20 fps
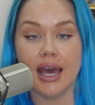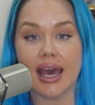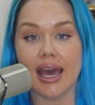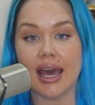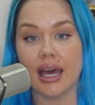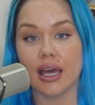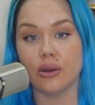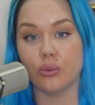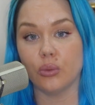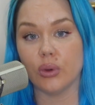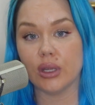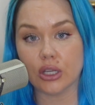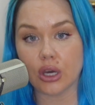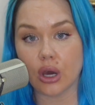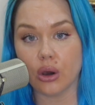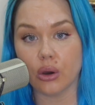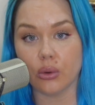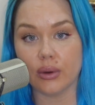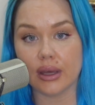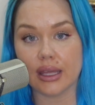And we
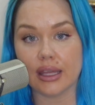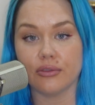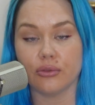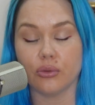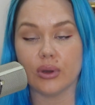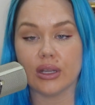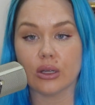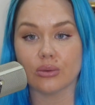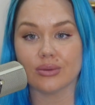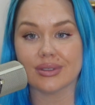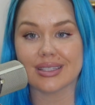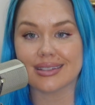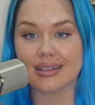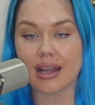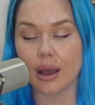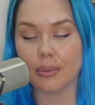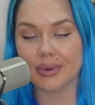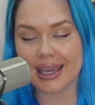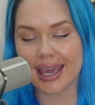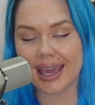know if we don't
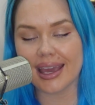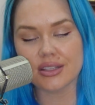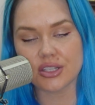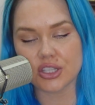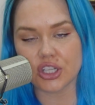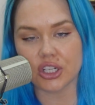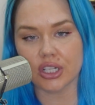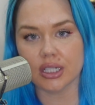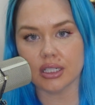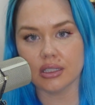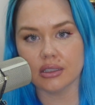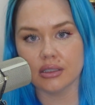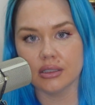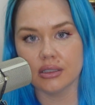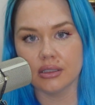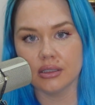stop cancer